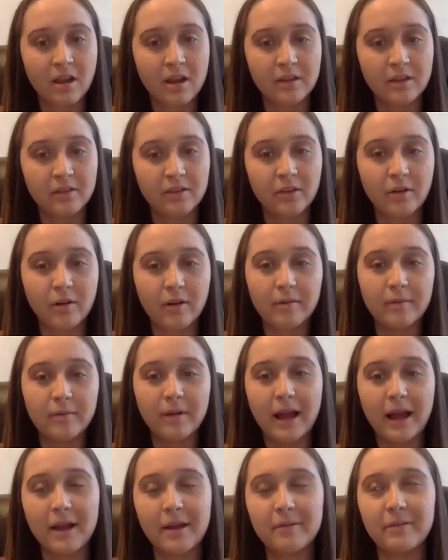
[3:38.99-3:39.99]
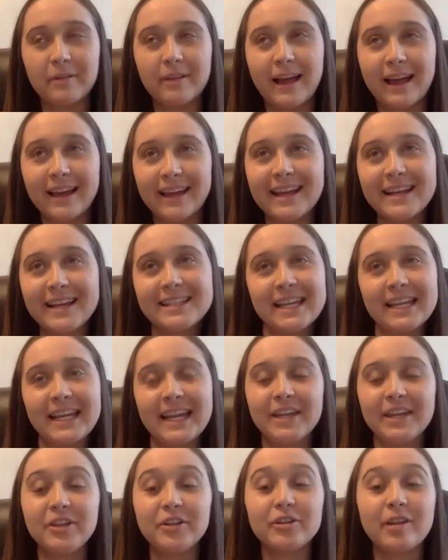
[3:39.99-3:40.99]
So, I guess, like,
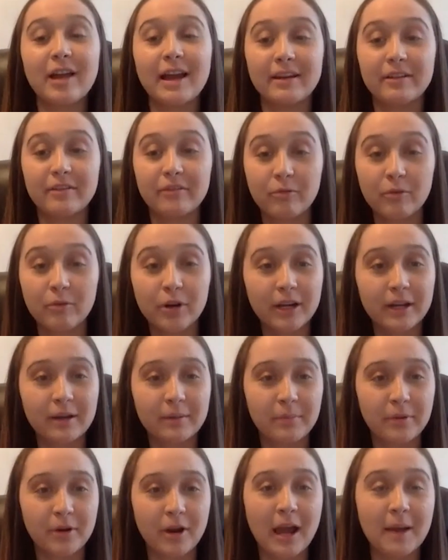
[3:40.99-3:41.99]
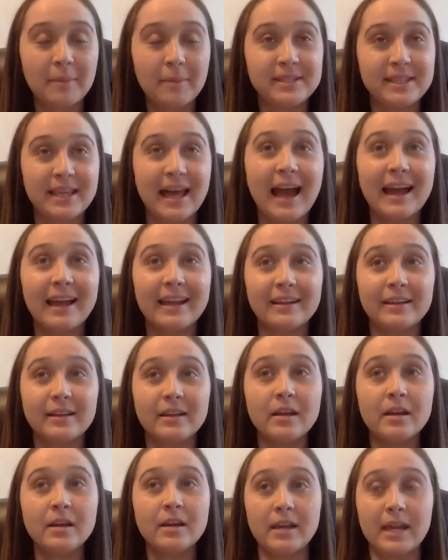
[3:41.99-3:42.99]
in your line of work, perhaps that
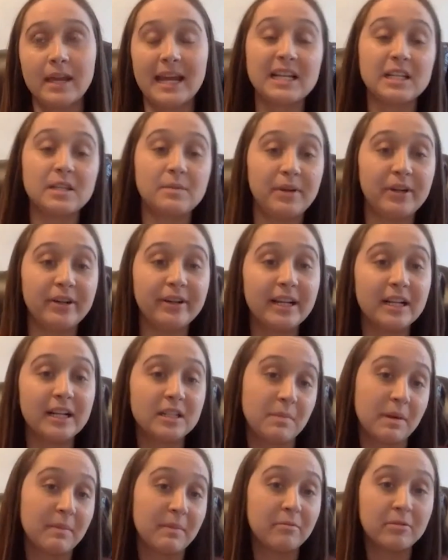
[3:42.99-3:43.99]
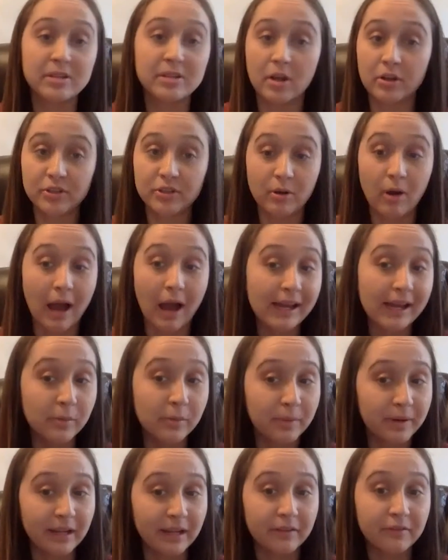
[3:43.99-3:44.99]
experience maybe was also
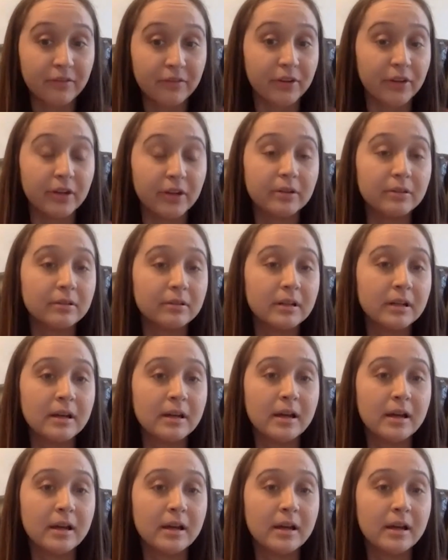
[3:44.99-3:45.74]
eye-opening for you.